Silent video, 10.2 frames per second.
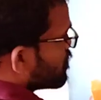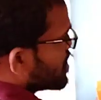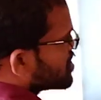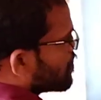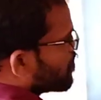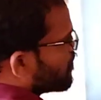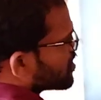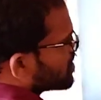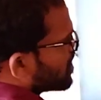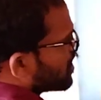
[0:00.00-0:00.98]
system is helpful
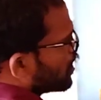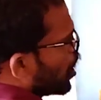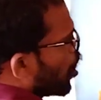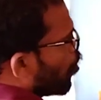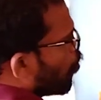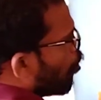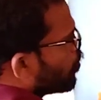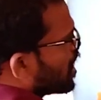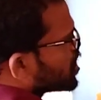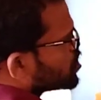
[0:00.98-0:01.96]
for the
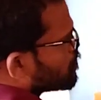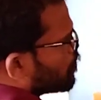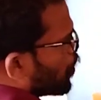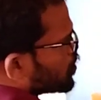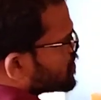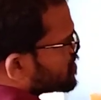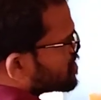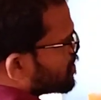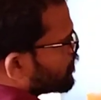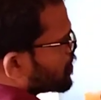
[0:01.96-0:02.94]
ovulation
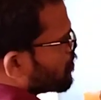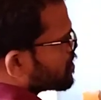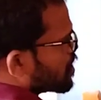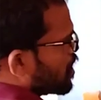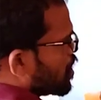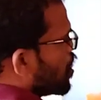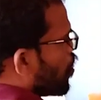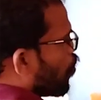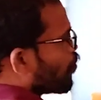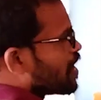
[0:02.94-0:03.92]
process. What do you know?
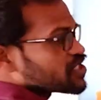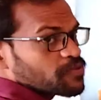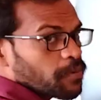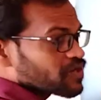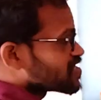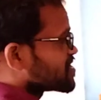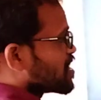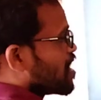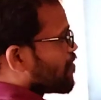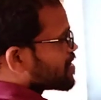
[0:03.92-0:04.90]
Ovulation process.
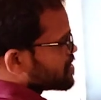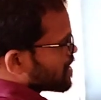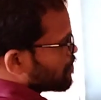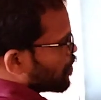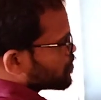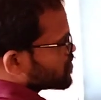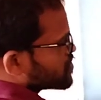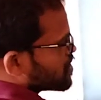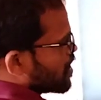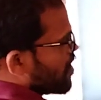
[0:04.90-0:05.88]
What is the second
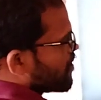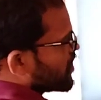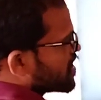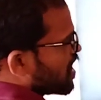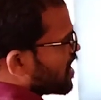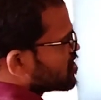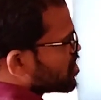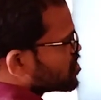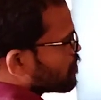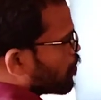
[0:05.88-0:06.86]
process?
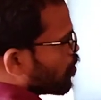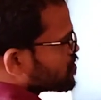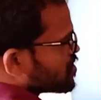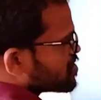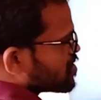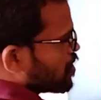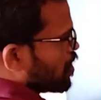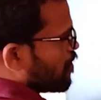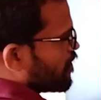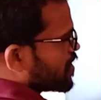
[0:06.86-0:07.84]
Fertilization process.
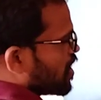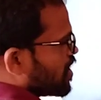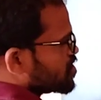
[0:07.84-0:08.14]
They are